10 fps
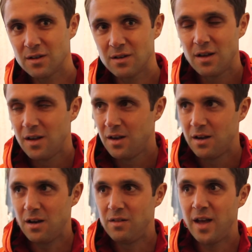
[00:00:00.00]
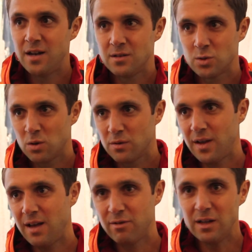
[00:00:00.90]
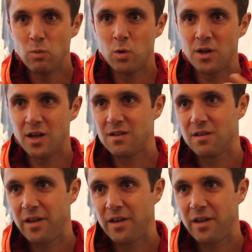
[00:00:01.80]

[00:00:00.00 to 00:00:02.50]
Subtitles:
and then sort of heavily wooded,